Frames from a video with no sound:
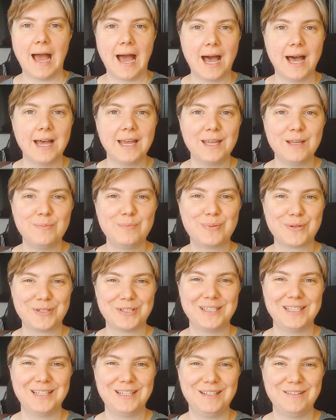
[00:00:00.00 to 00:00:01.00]
I
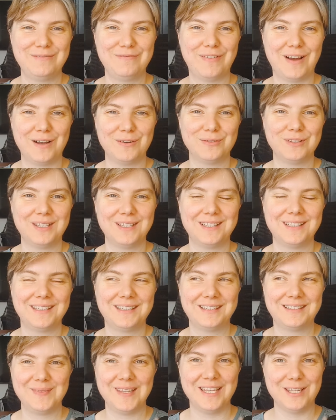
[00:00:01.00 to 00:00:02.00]
personally found it
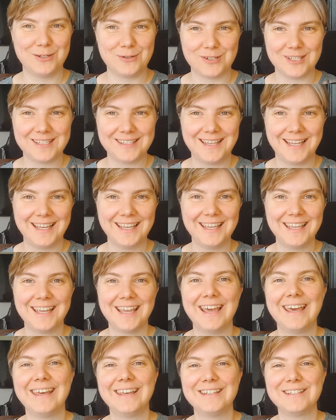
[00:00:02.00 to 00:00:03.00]
interesting,
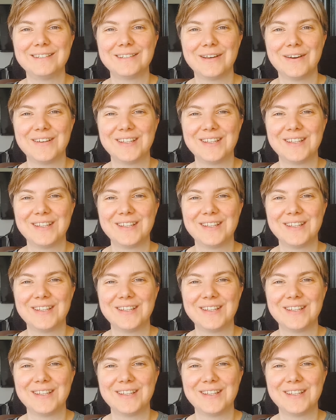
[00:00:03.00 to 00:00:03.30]
and so I